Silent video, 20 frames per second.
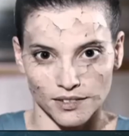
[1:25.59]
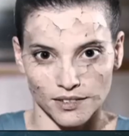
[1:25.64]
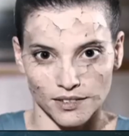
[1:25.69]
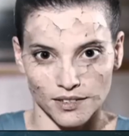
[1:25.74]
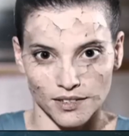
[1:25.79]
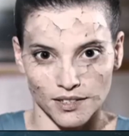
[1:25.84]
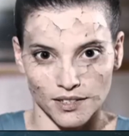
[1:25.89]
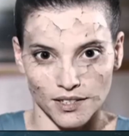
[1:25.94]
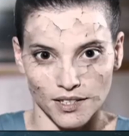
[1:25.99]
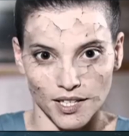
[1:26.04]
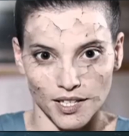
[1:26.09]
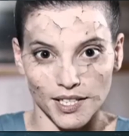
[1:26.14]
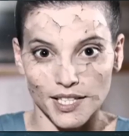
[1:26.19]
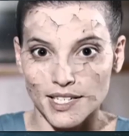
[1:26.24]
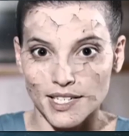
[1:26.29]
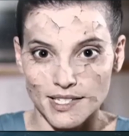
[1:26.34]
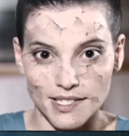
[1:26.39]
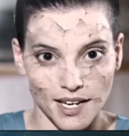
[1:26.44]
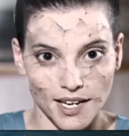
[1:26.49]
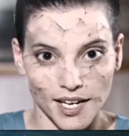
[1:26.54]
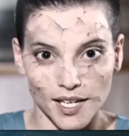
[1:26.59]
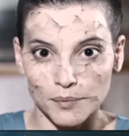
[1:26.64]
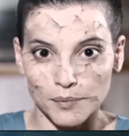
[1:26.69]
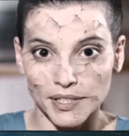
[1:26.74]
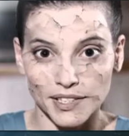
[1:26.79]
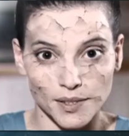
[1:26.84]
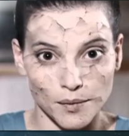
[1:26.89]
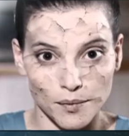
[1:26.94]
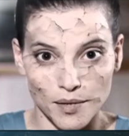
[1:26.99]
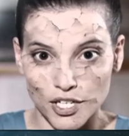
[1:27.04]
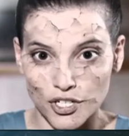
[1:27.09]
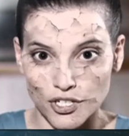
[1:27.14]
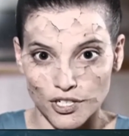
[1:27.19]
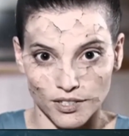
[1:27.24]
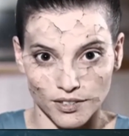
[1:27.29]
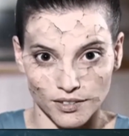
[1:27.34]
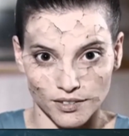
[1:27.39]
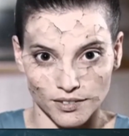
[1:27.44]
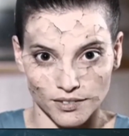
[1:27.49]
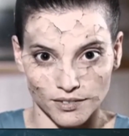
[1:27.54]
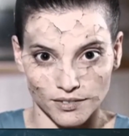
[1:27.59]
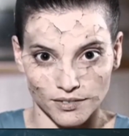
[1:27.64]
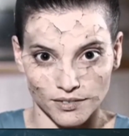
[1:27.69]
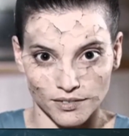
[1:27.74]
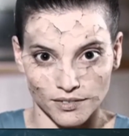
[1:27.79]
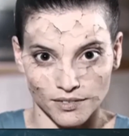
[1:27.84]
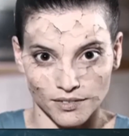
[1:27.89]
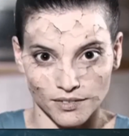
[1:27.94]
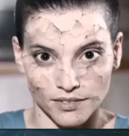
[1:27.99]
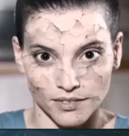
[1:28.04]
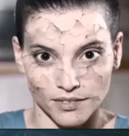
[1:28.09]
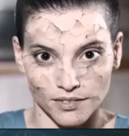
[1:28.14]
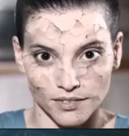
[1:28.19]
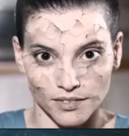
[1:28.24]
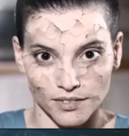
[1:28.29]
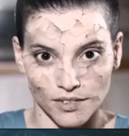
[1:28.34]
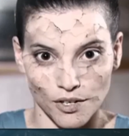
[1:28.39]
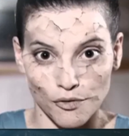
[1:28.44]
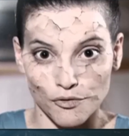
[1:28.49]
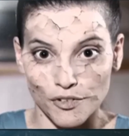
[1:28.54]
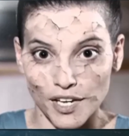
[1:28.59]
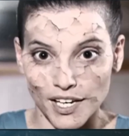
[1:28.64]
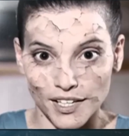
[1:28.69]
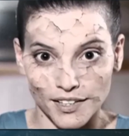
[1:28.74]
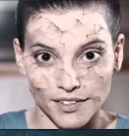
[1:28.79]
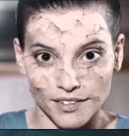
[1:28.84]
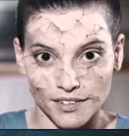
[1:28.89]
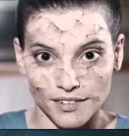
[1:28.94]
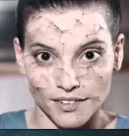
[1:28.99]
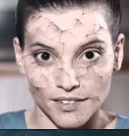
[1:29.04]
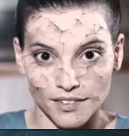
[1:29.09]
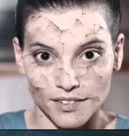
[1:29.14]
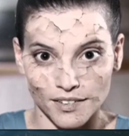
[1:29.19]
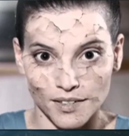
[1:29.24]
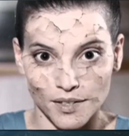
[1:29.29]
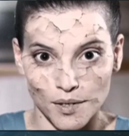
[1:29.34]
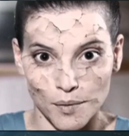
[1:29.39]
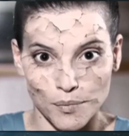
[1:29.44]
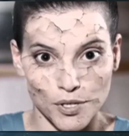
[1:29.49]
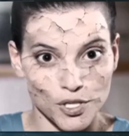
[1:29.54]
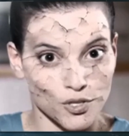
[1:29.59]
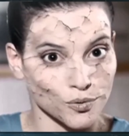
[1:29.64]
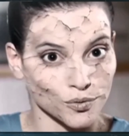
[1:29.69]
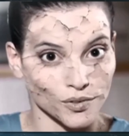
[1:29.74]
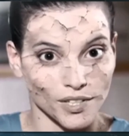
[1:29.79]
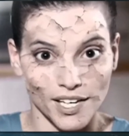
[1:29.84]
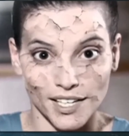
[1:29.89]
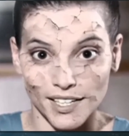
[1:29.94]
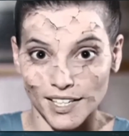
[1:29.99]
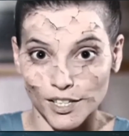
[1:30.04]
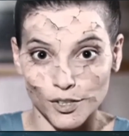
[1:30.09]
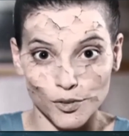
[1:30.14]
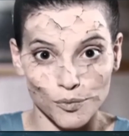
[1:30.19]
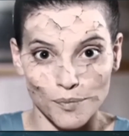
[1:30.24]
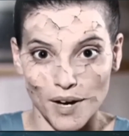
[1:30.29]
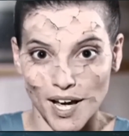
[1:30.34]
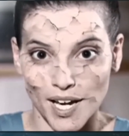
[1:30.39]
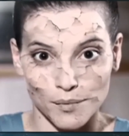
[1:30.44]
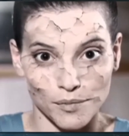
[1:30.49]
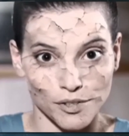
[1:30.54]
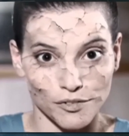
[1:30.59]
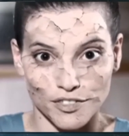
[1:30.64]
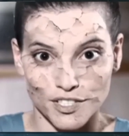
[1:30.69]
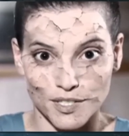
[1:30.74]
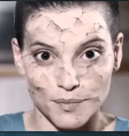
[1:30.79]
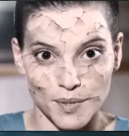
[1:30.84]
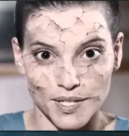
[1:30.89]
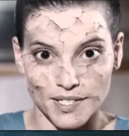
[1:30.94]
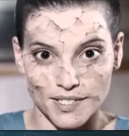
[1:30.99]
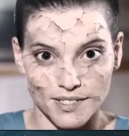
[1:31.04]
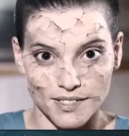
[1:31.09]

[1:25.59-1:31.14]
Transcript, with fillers: Save water. Now the ads have been discontinued, not needed anymore.